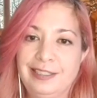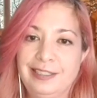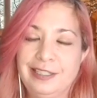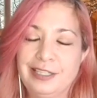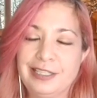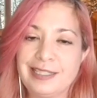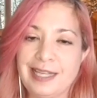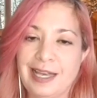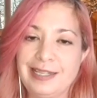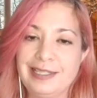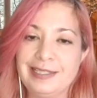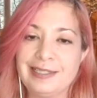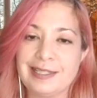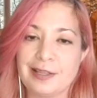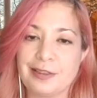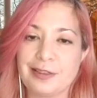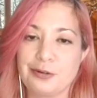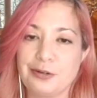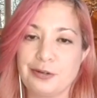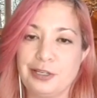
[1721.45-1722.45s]
it's ice
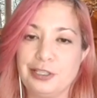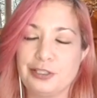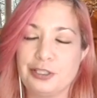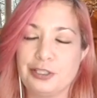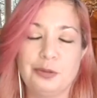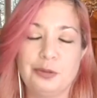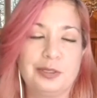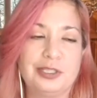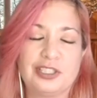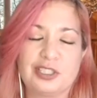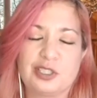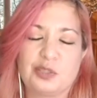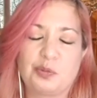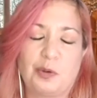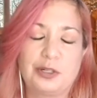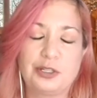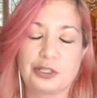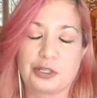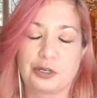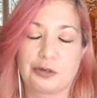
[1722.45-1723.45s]
at 32, and just
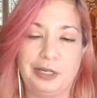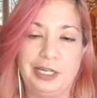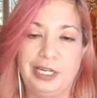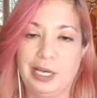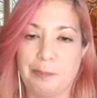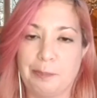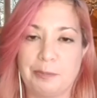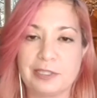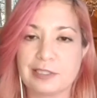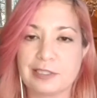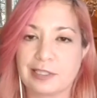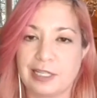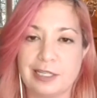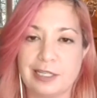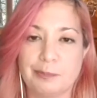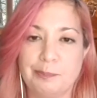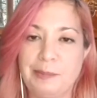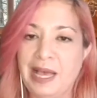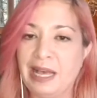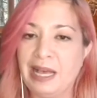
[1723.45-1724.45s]
1 degree up, it's going
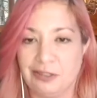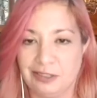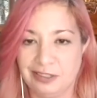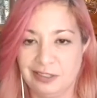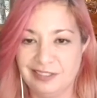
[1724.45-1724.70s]
to melt.